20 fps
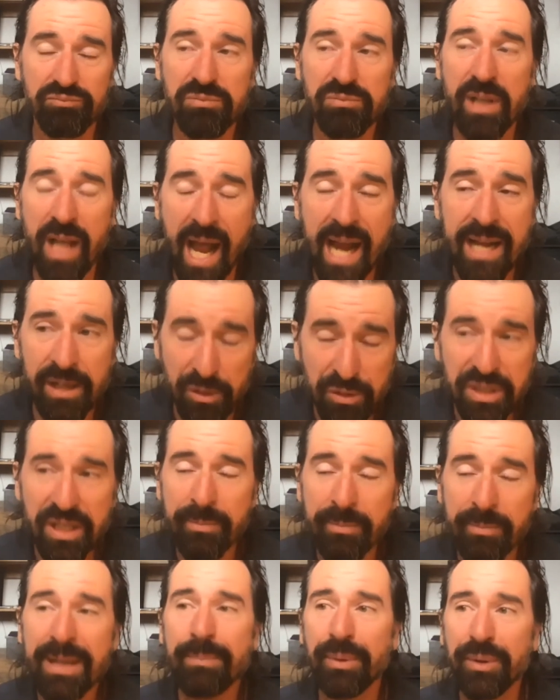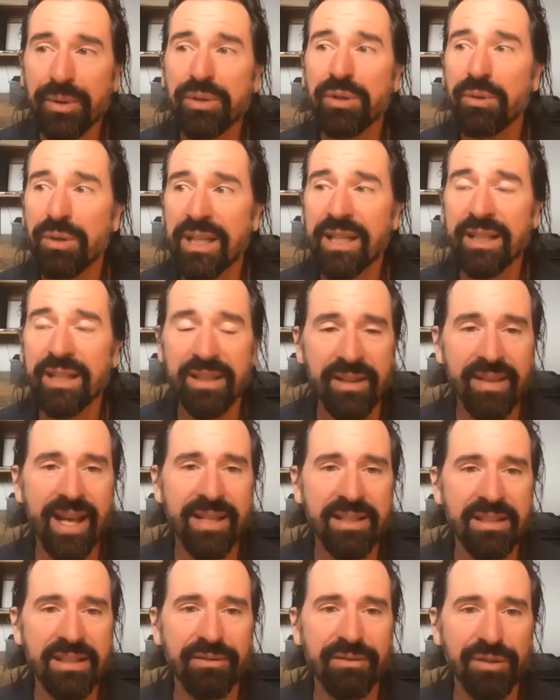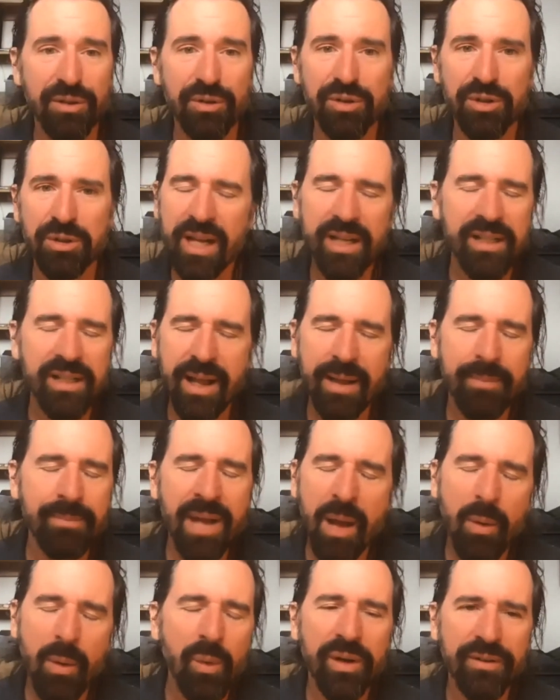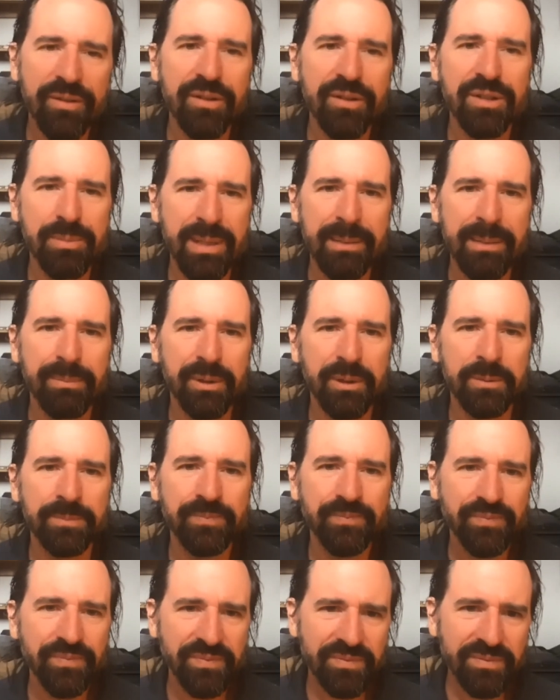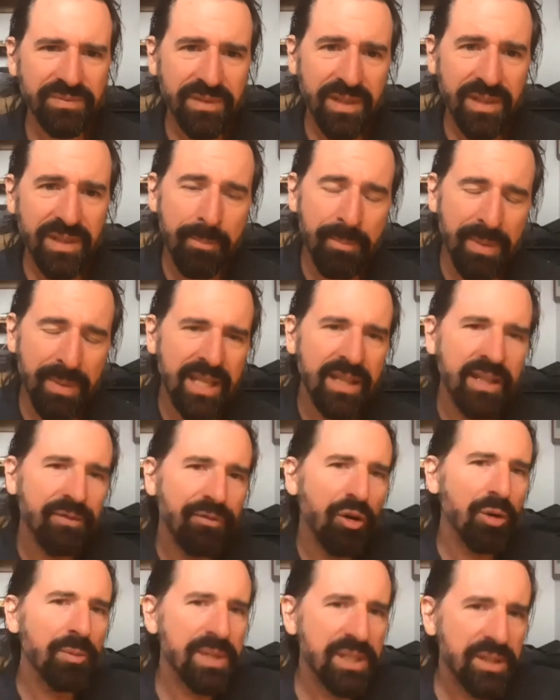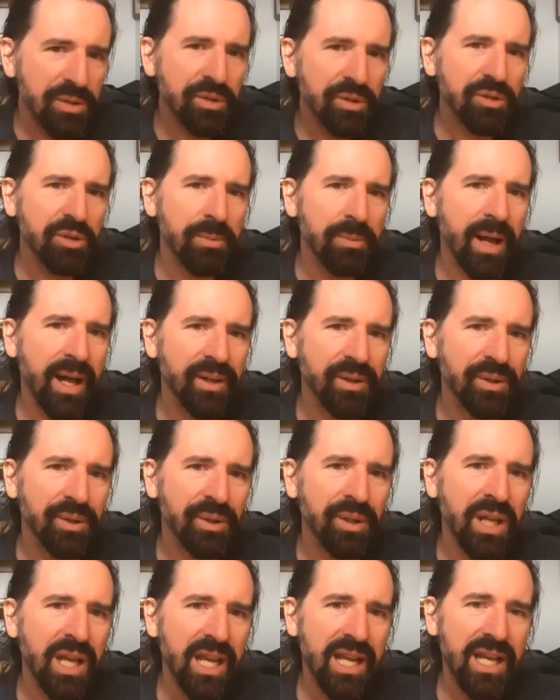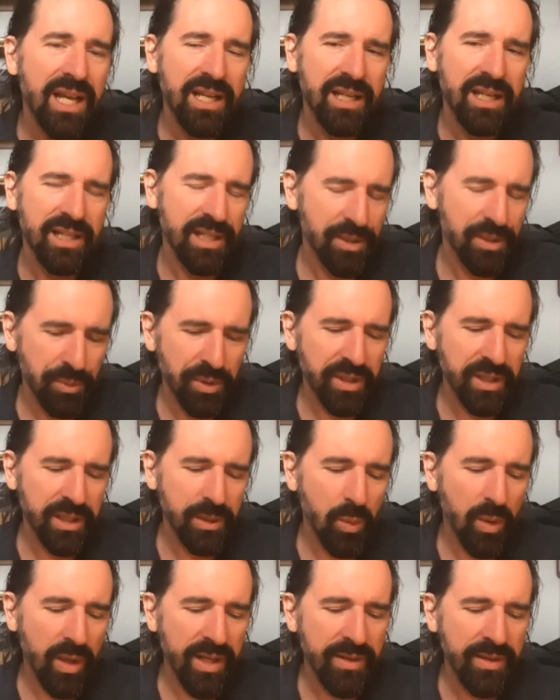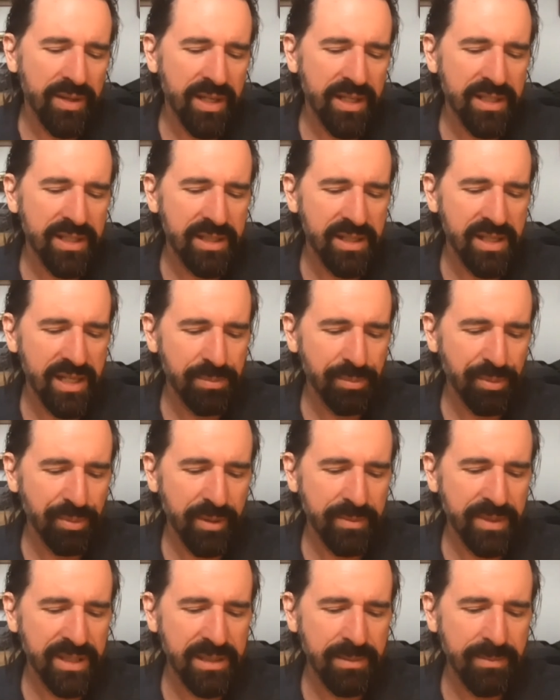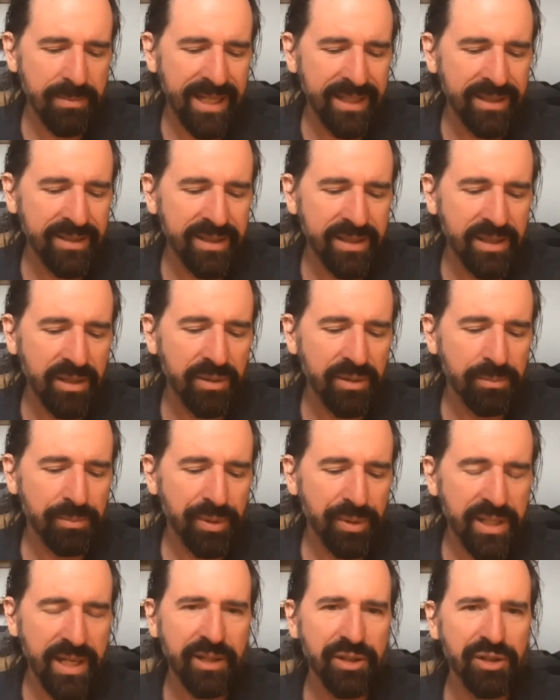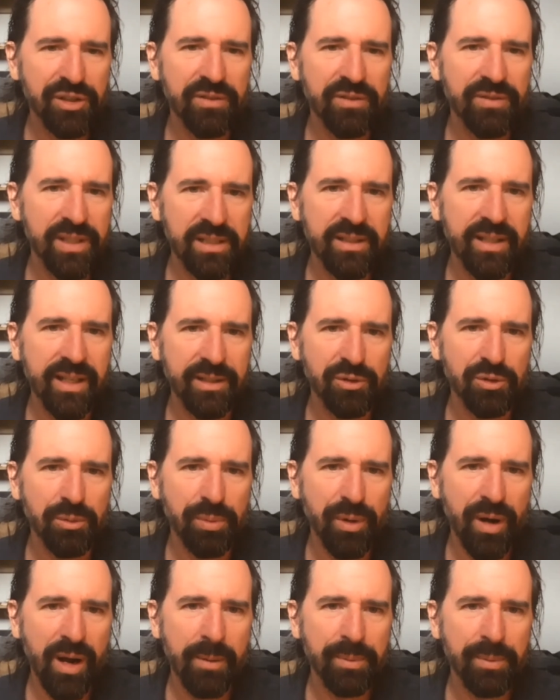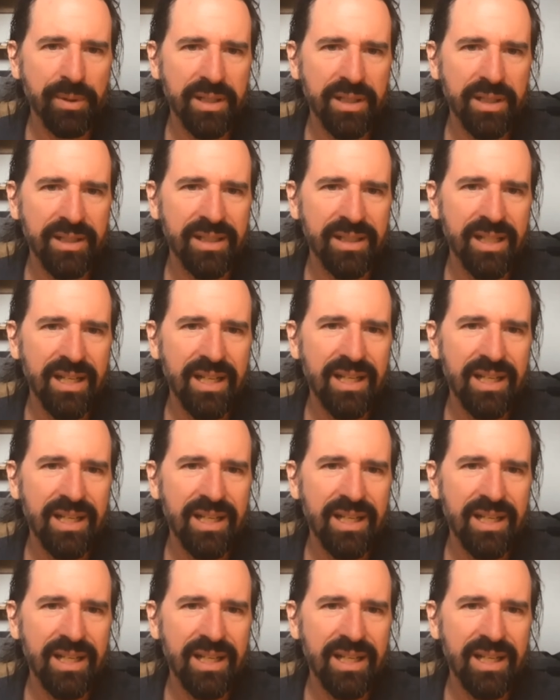I know some people do think that that's the future. I'm not one of those people. But then the pharmaceutical model is really one that's premised mainly on protection of intellectual property.